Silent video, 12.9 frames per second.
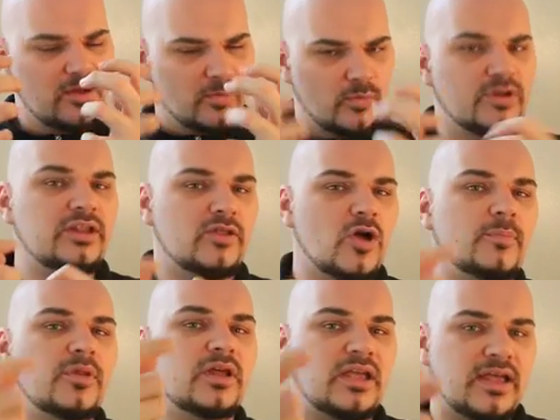Really, though,
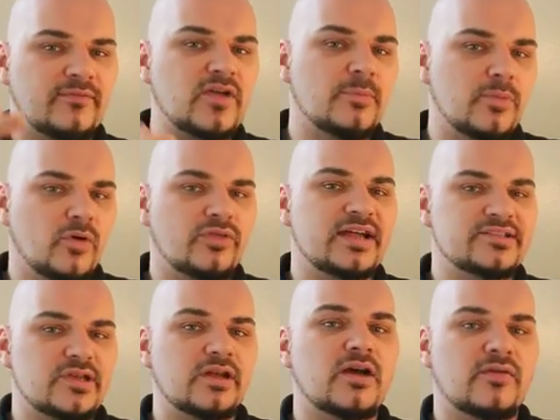I've got both eyes
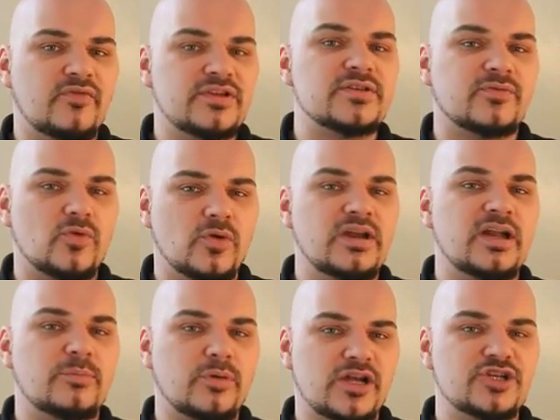on offensive
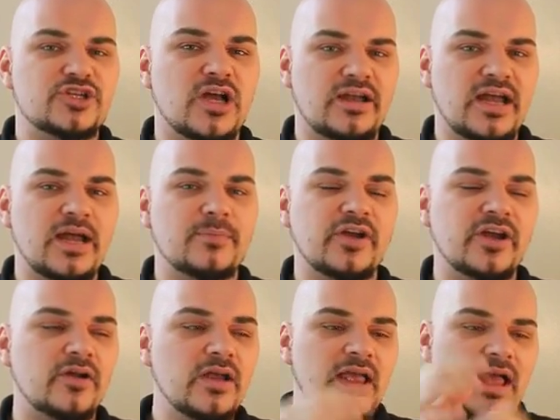coordinator Brian Schottenheimer
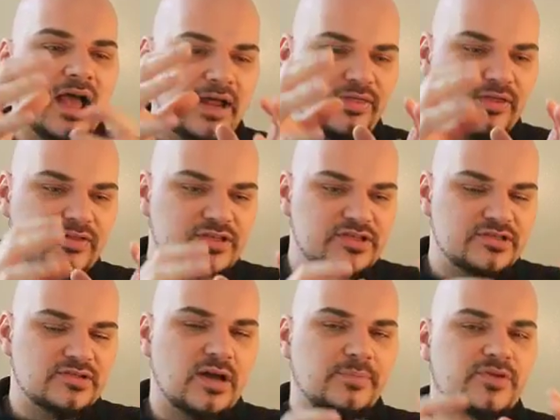here. I think this is
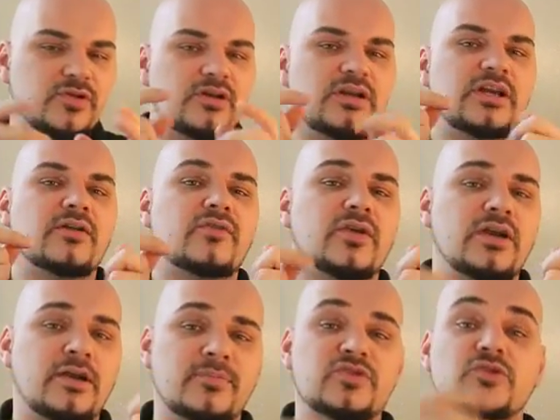an opportunity here for
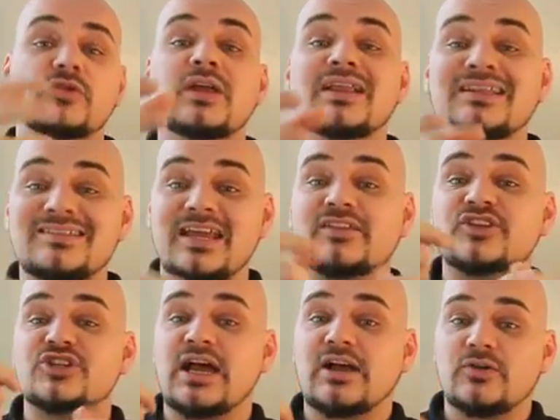him to take the
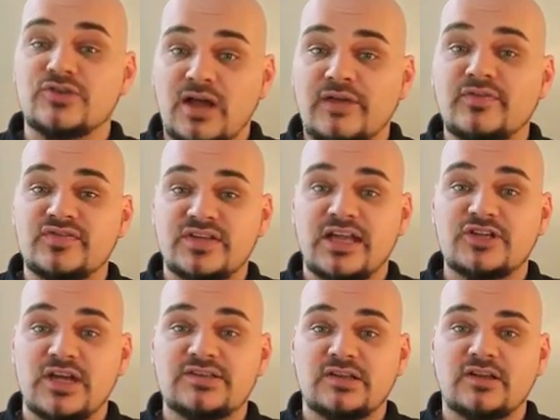shackles off of
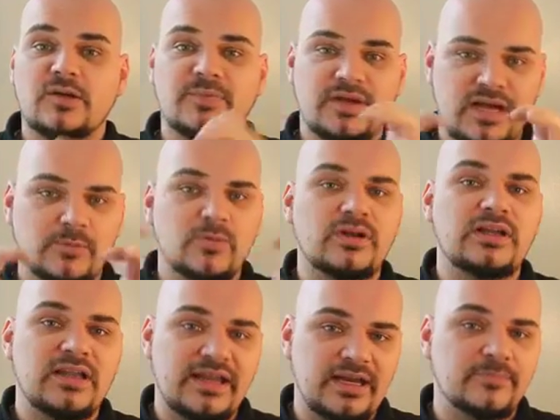Sanchez a little bit and really
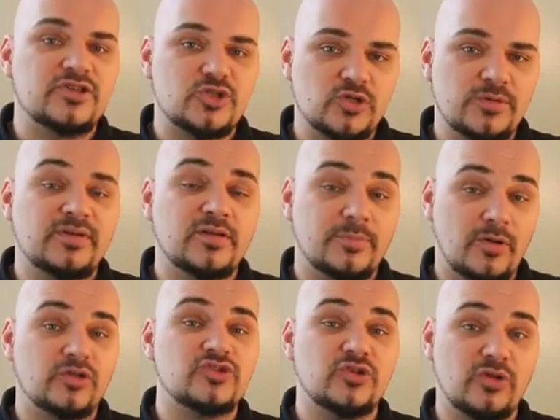let him distribute the
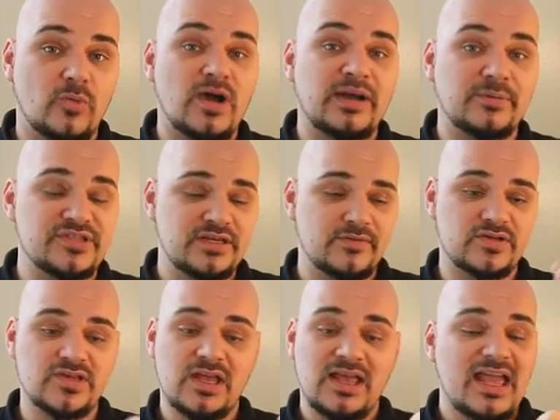ball to the wide
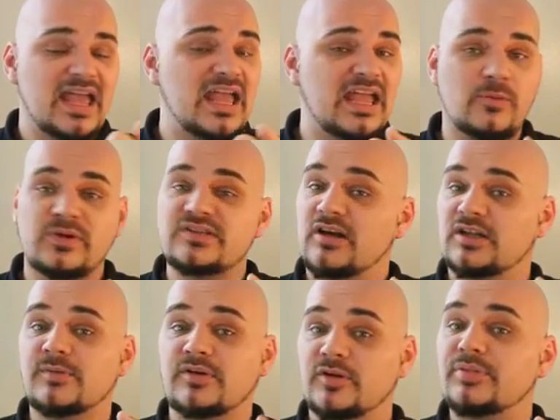receivers. A, we talked
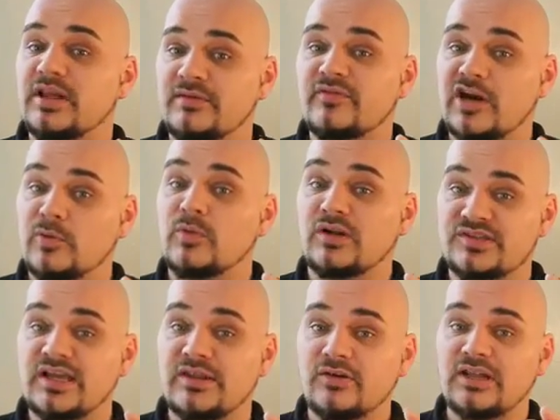about they're playing very well
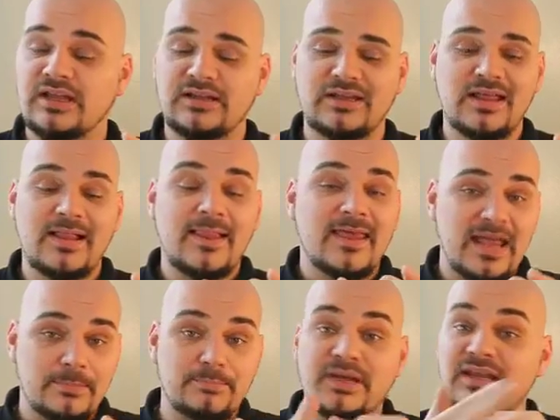together lately,
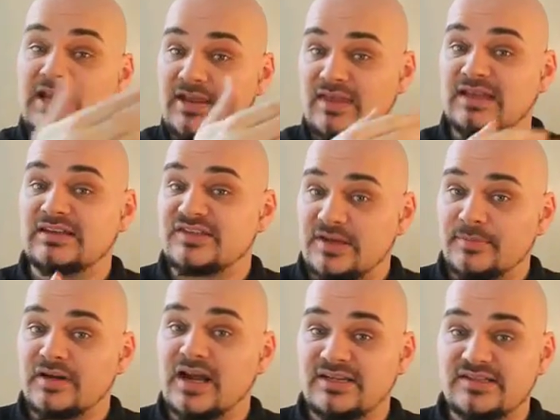and B, in that
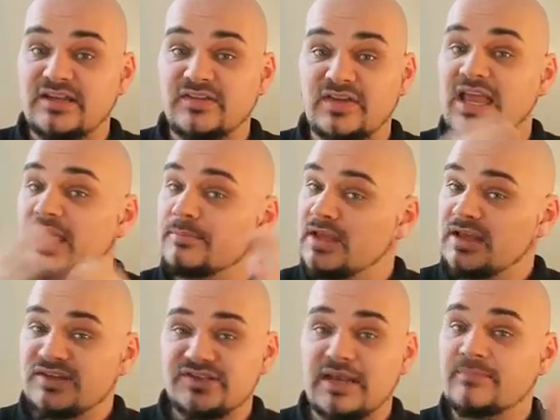December 19th game,
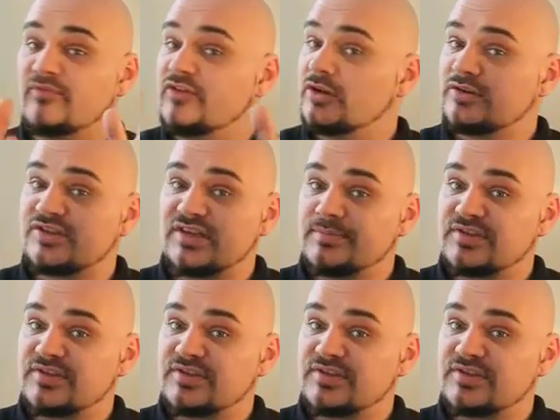same field, same